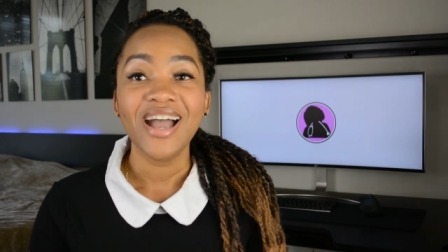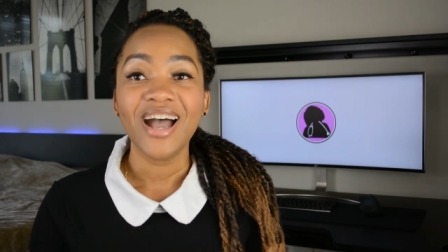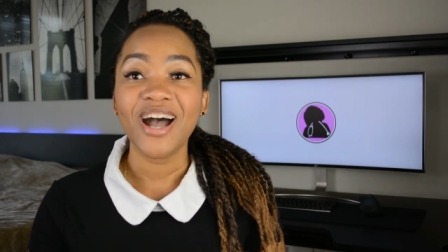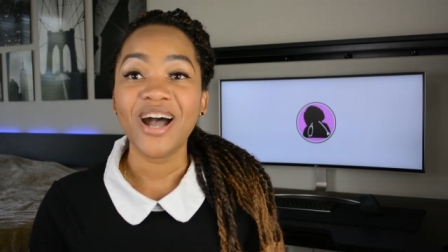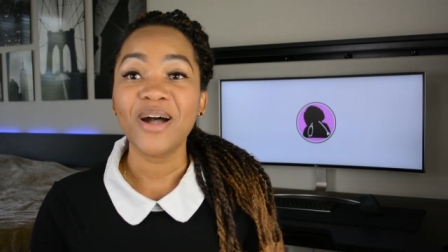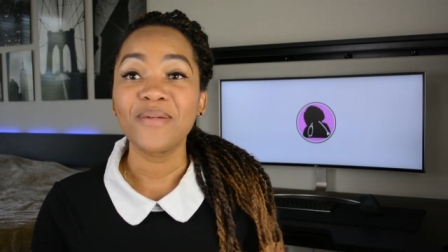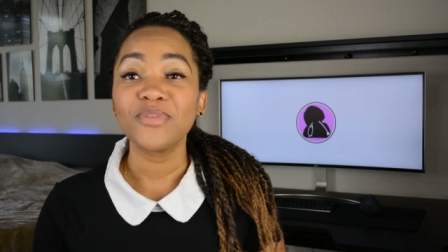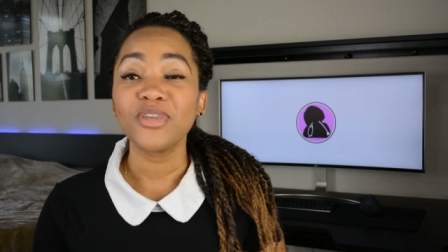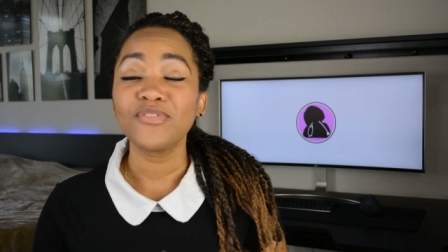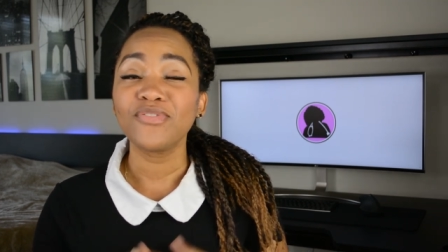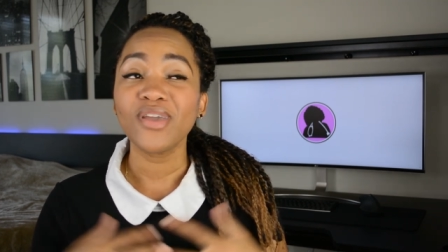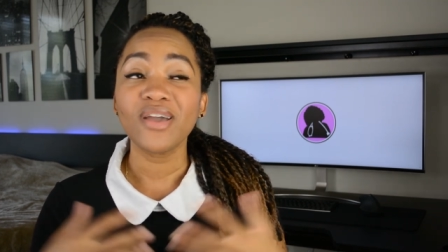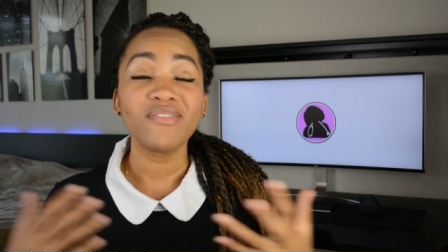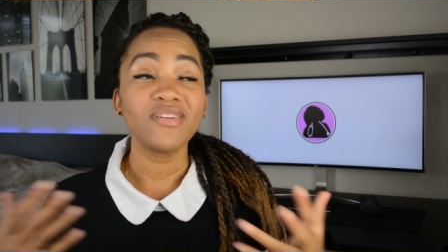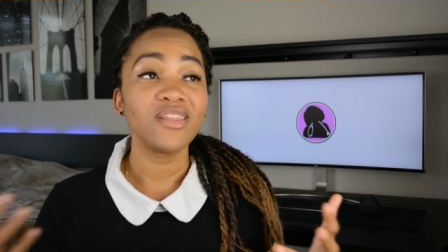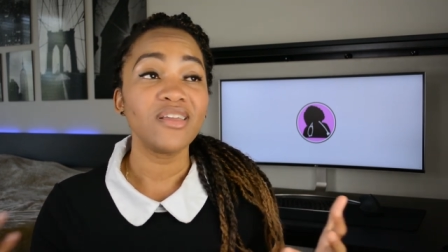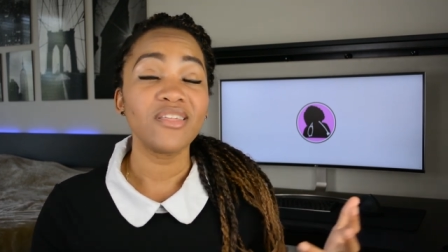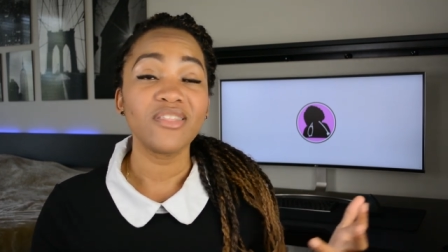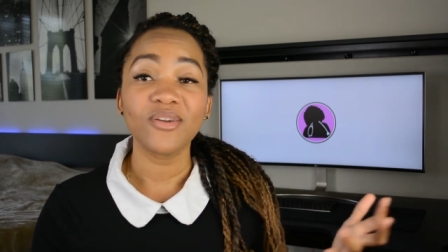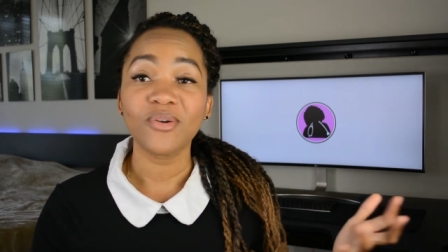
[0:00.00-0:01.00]
If you have
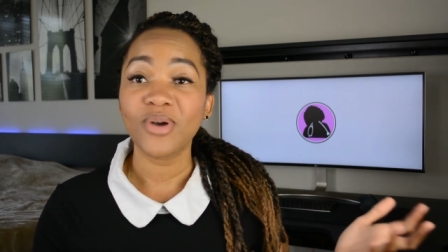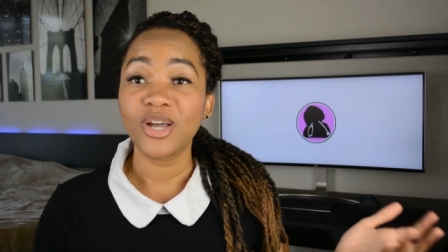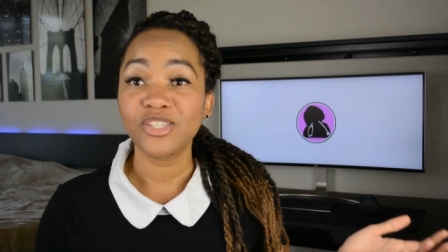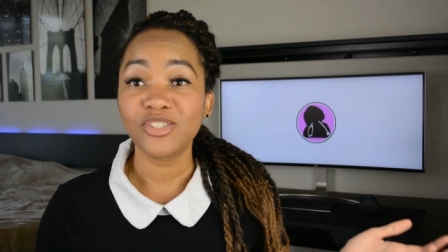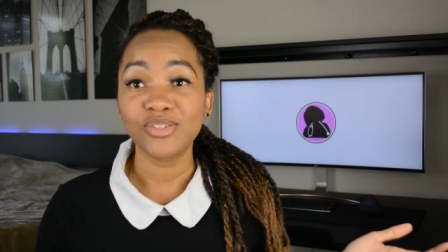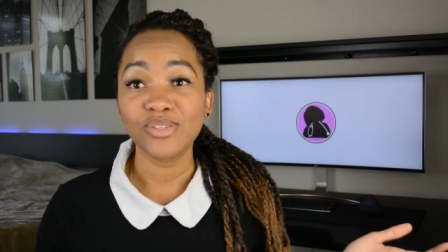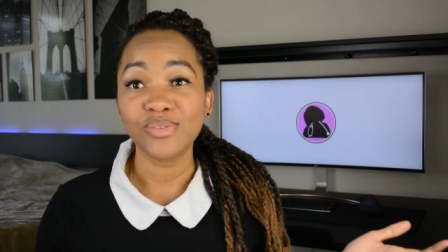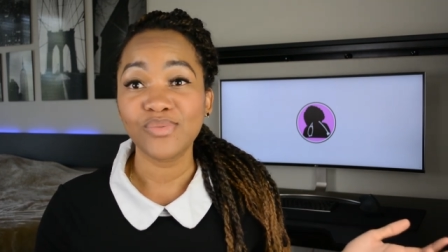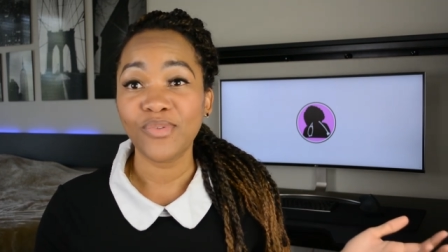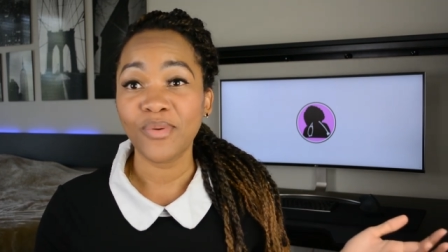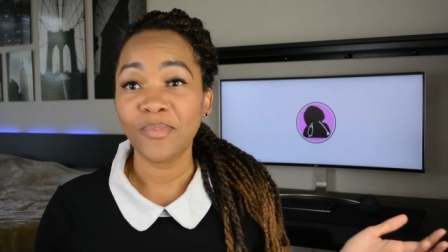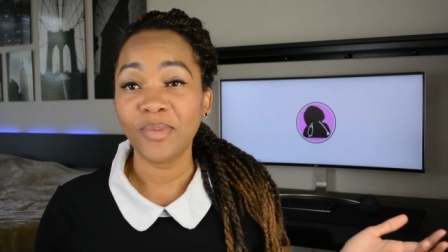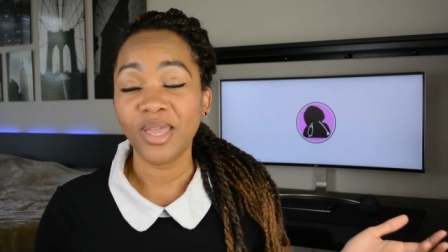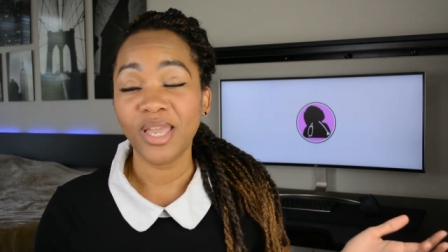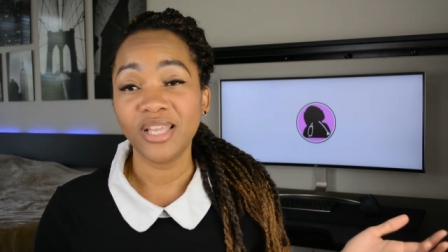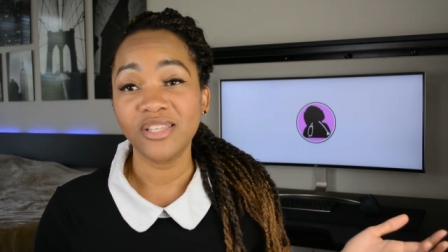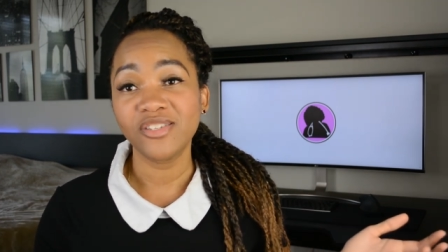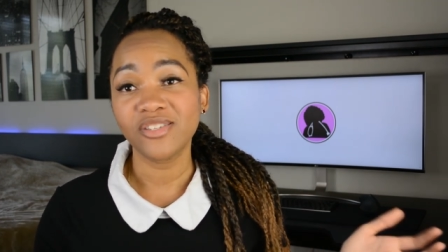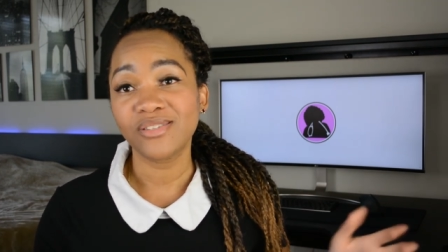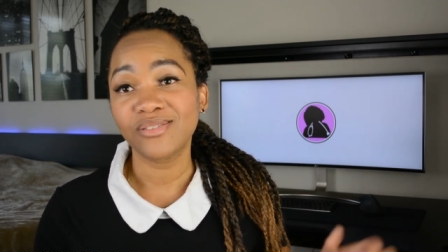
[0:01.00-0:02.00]
any other questions for
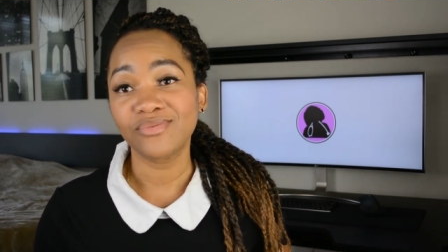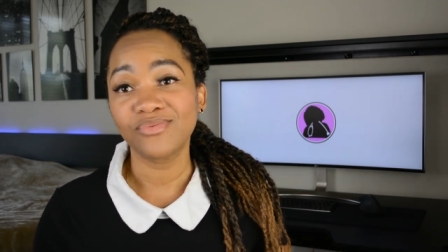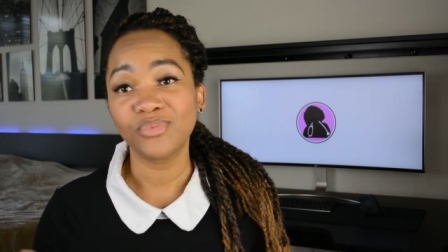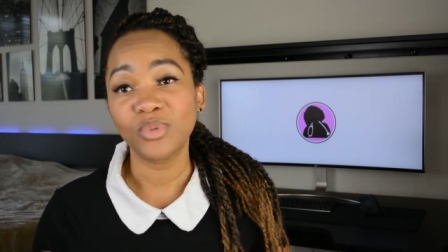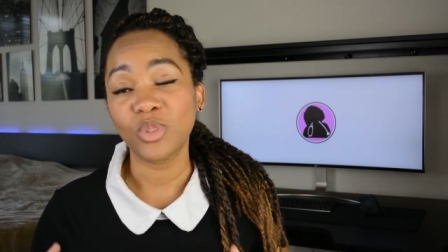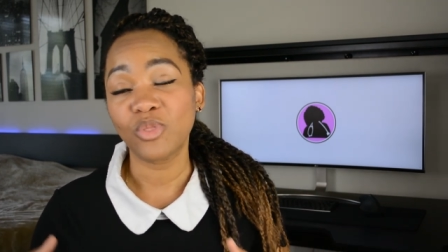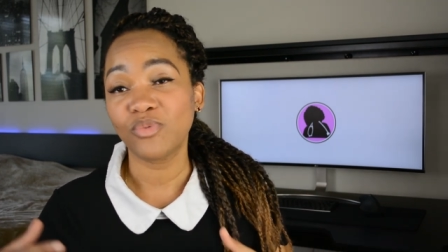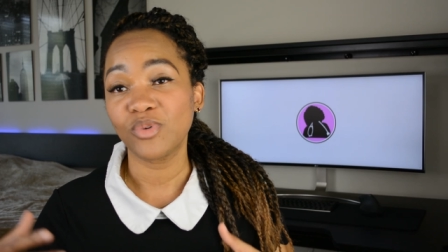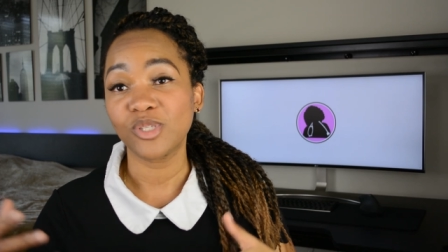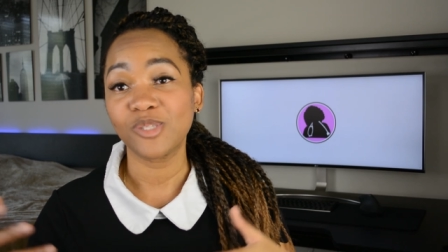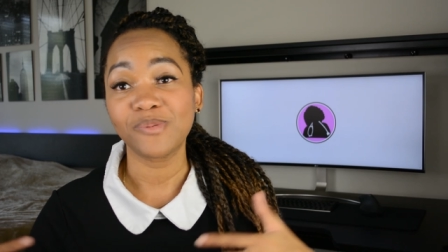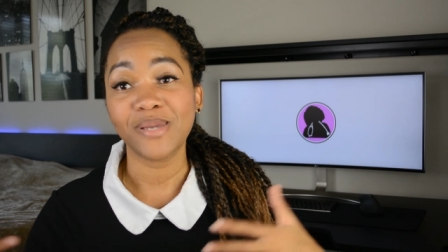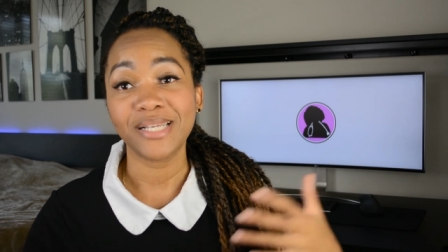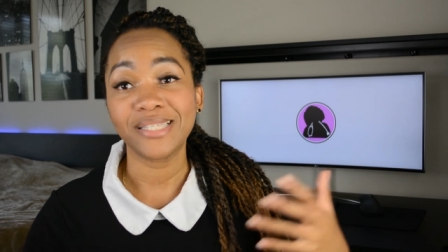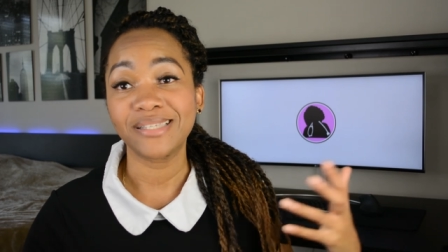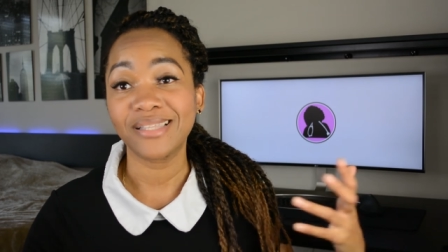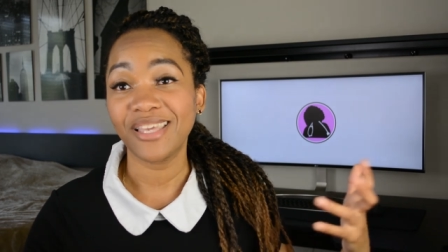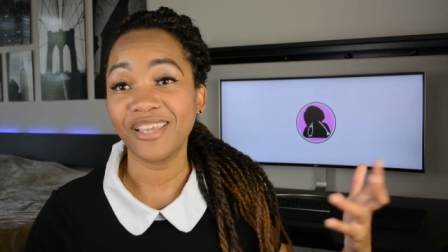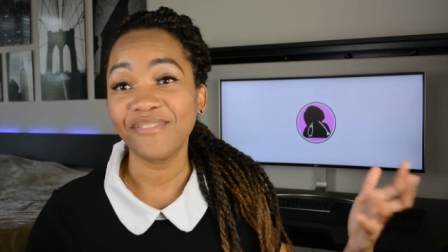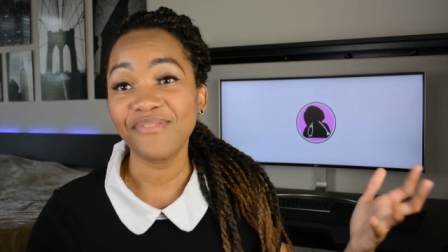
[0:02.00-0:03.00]
me, just with
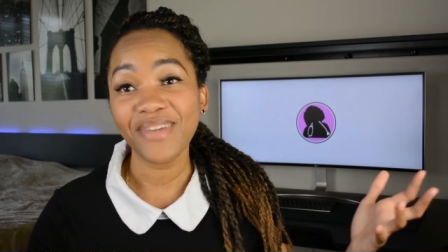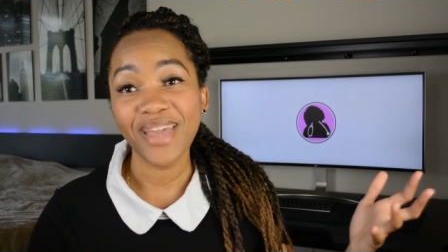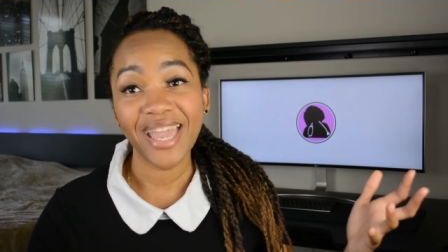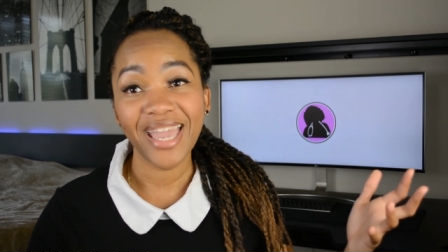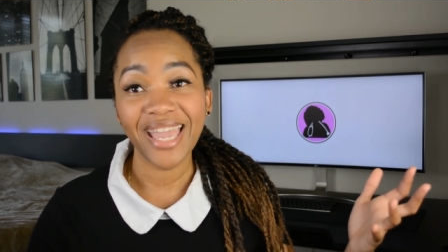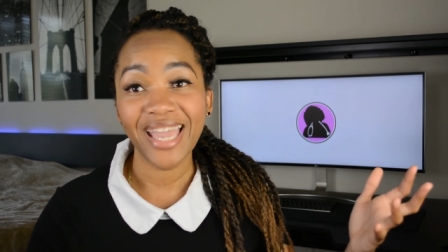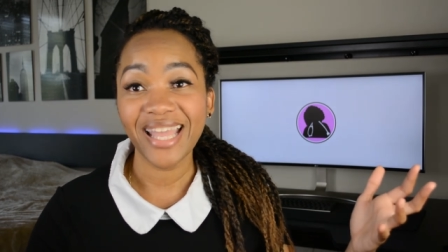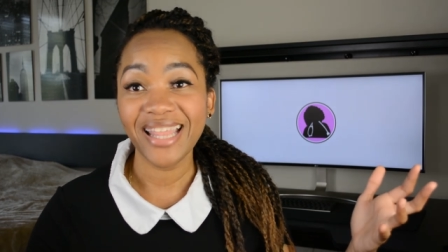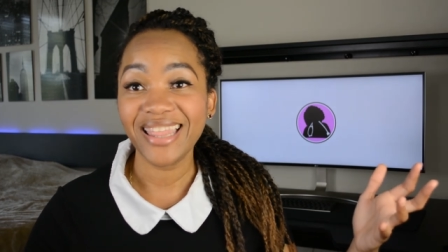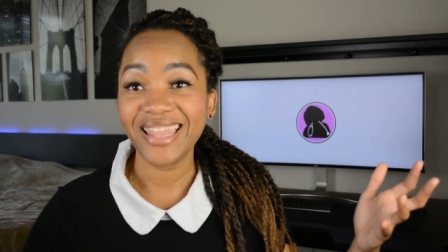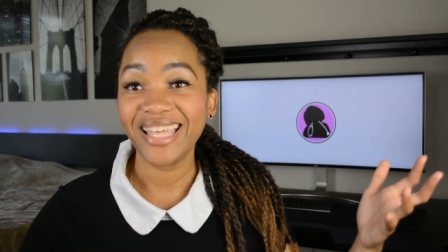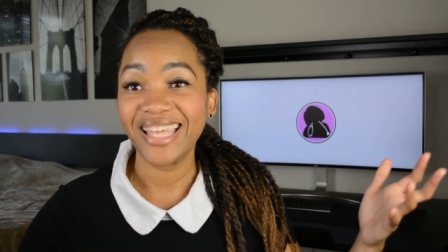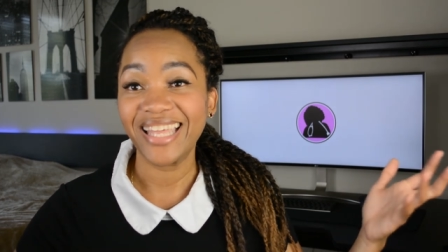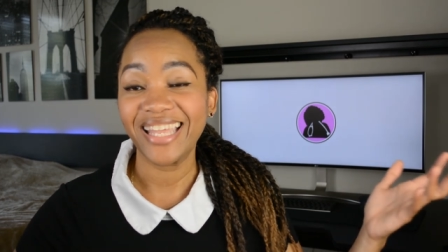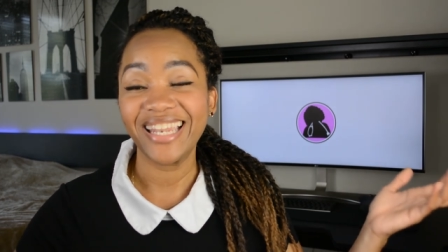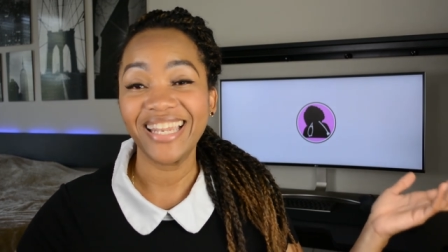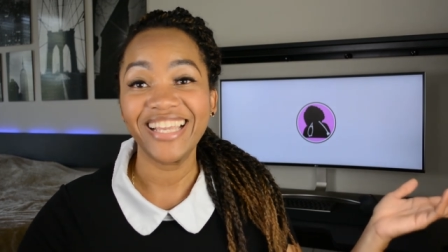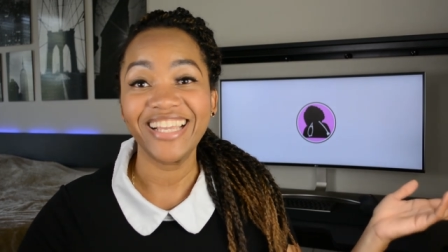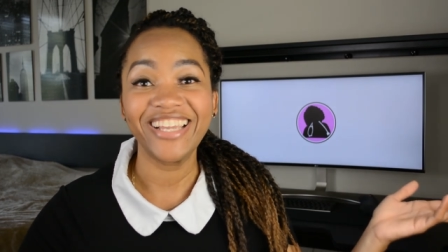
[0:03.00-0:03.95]
respect to like faith and,